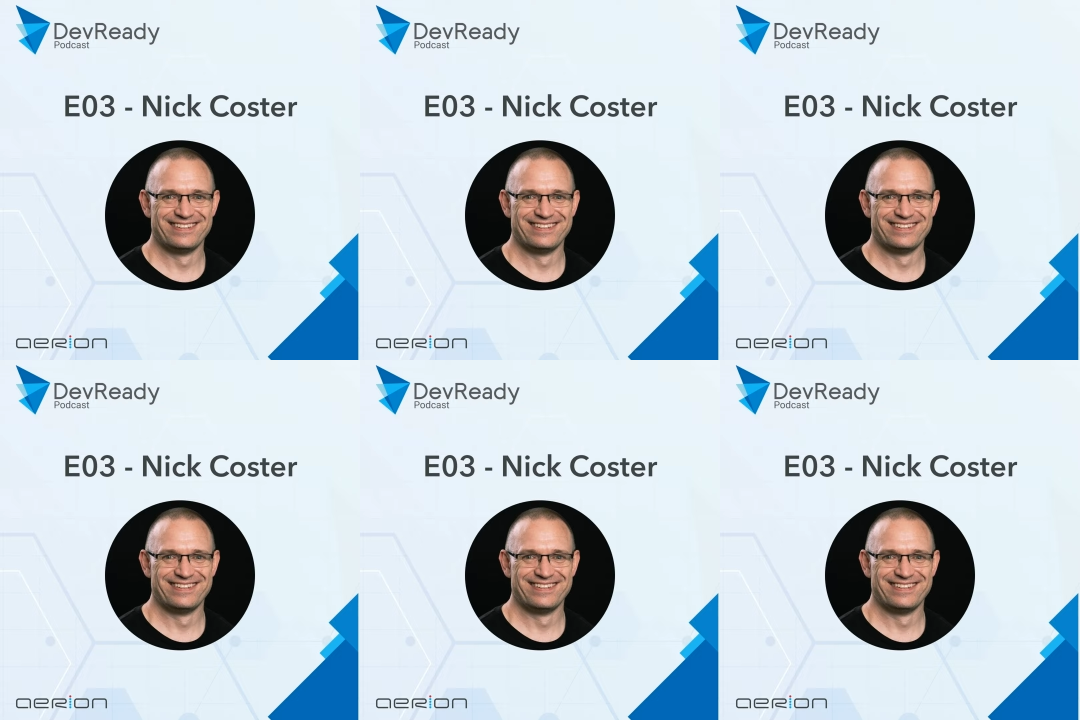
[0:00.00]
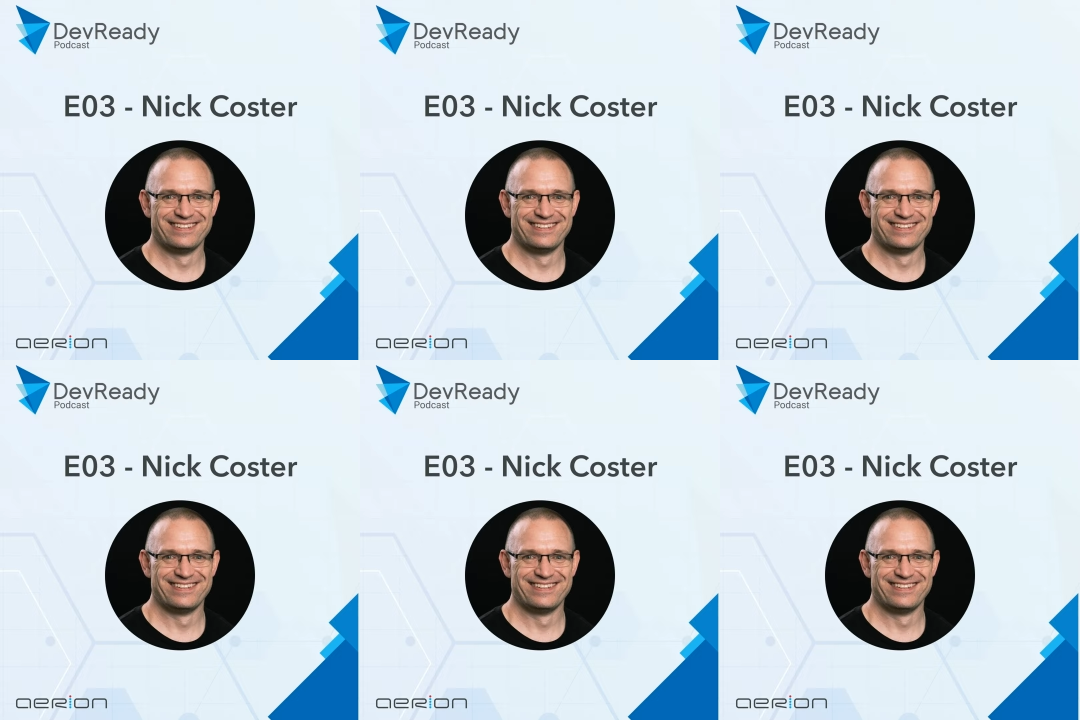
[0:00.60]

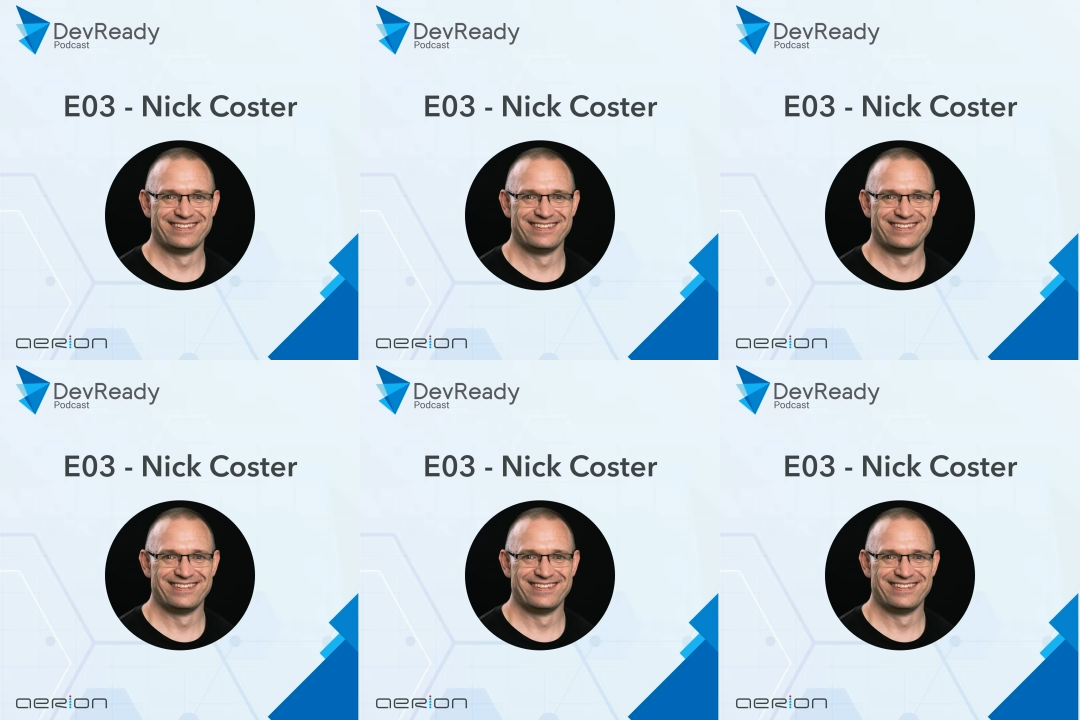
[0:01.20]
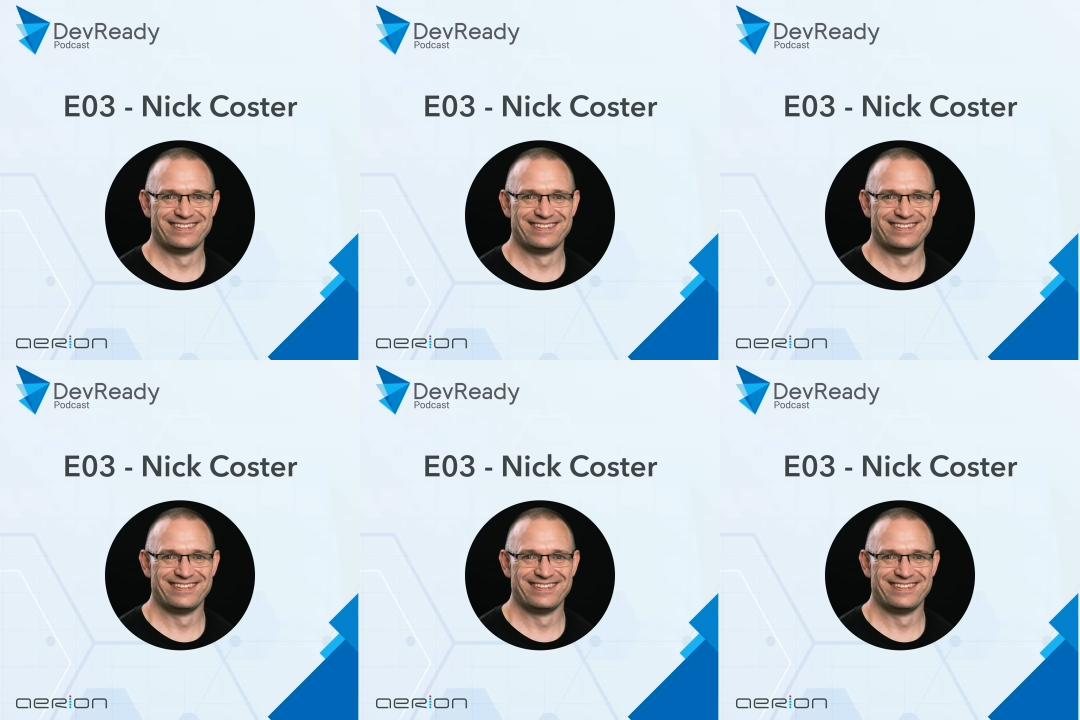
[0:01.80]

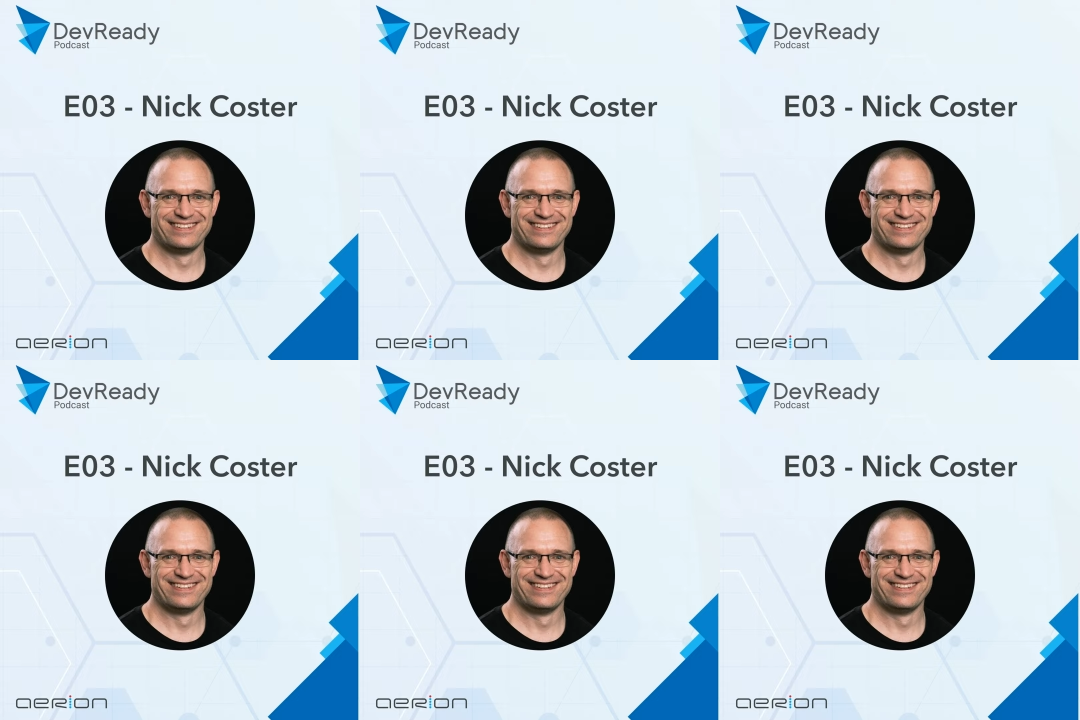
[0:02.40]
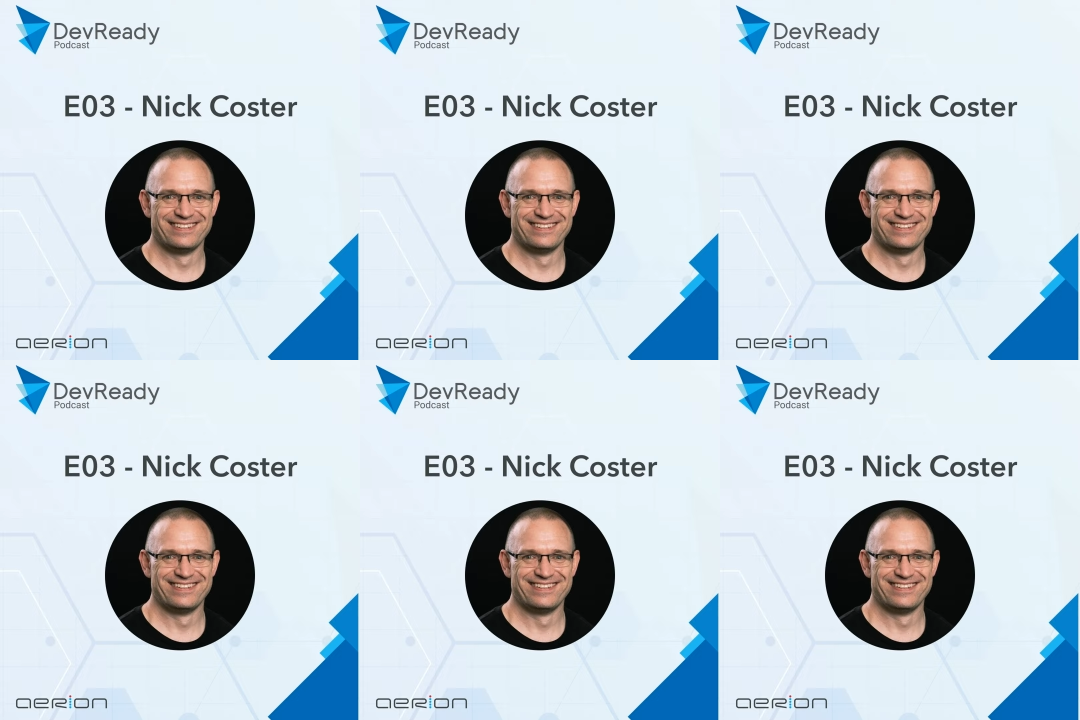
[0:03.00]

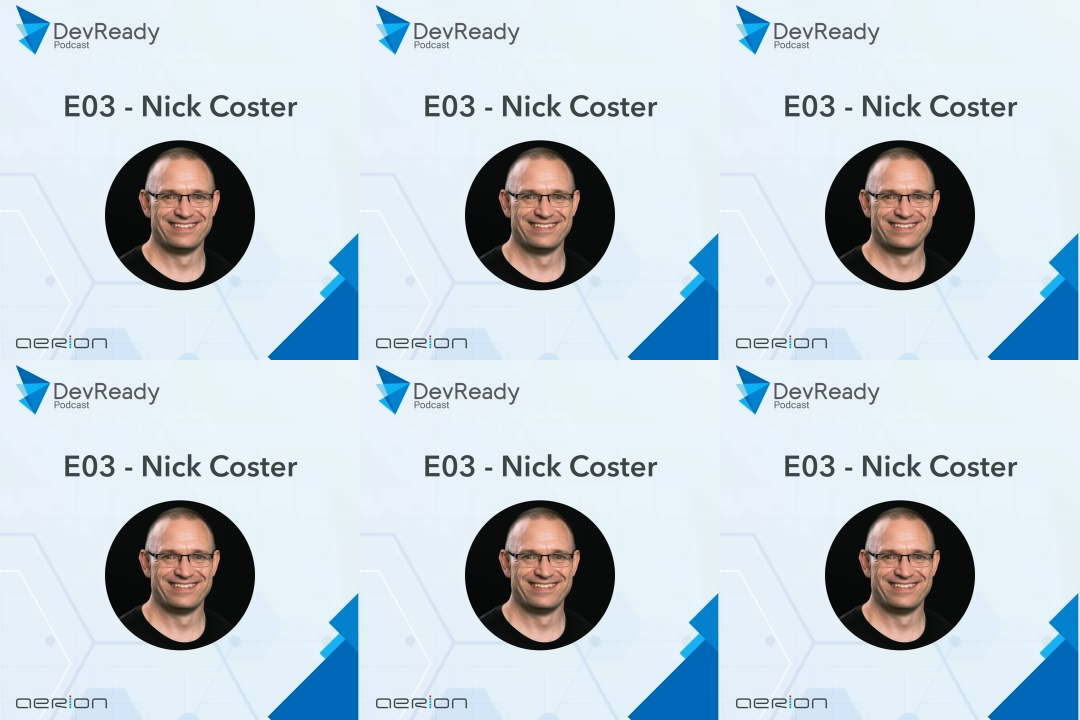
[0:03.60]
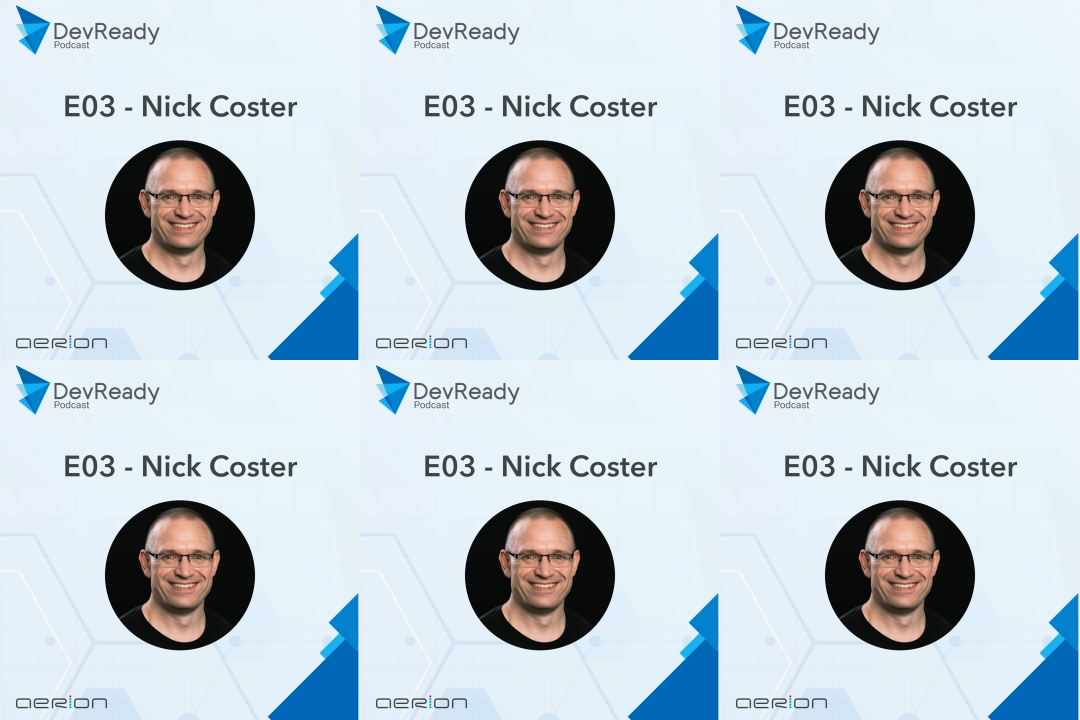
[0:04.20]
(no lip movement)